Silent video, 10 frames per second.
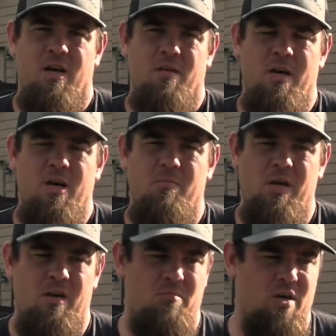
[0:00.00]
come help
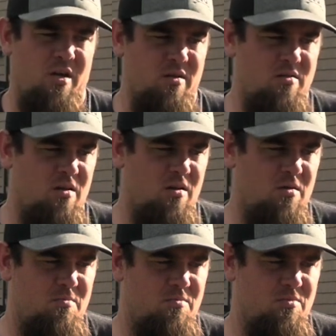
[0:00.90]
me but
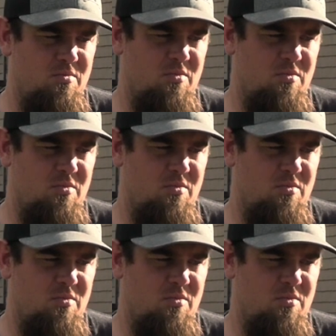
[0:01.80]
um,